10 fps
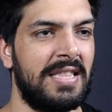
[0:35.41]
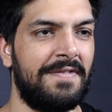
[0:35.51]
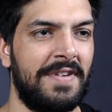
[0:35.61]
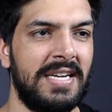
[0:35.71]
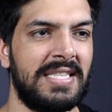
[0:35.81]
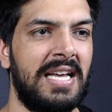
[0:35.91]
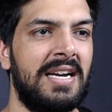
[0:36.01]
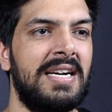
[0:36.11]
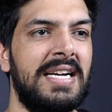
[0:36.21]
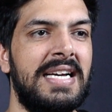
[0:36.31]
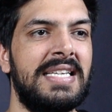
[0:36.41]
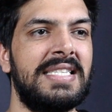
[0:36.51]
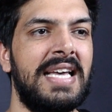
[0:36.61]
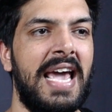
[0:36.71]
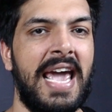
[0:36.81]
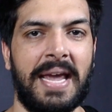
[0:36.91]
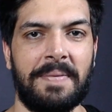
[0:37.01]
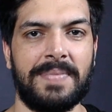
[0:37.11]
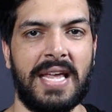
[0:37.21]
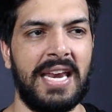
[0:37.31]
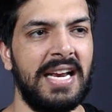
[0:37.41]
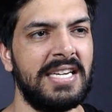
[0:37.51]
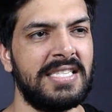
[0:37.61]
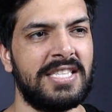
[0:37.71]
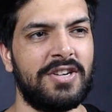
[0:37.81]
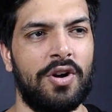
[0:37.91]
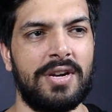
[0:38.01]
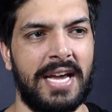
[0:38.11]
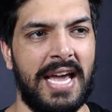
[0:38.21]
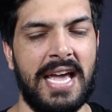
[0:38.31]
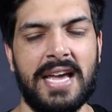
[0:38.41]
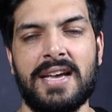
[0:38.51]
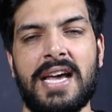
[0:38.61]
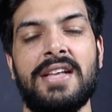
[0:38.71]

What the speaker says: The first letter is A. In English it's called A.